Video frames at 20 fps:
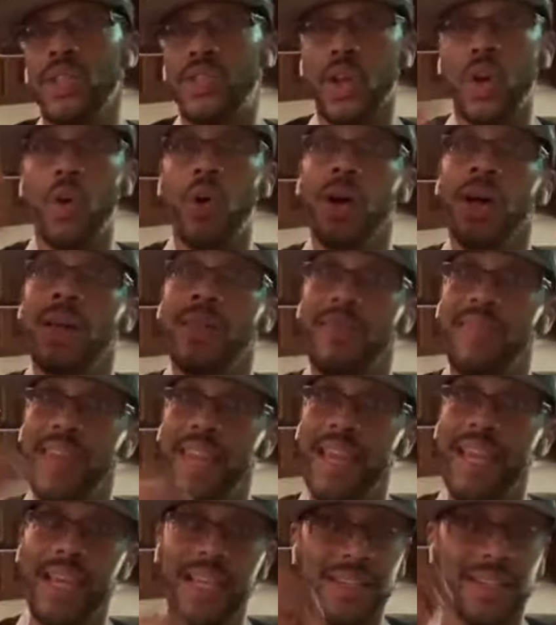So
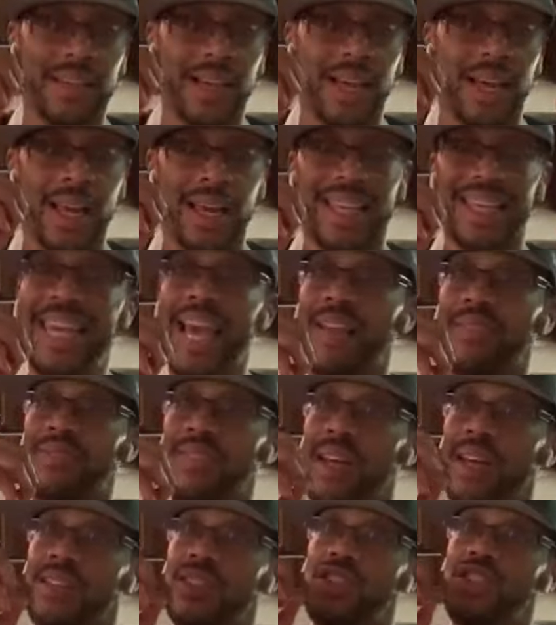these get
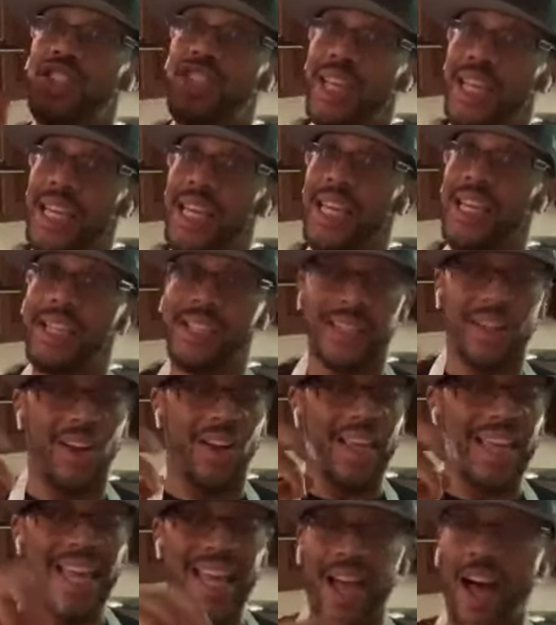the cheese
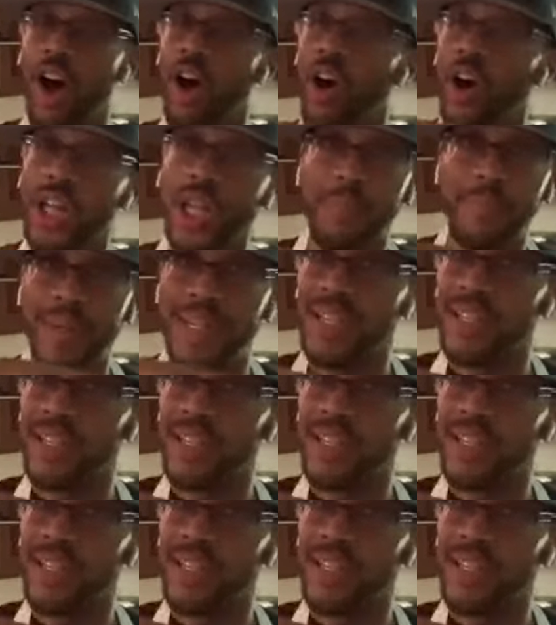all up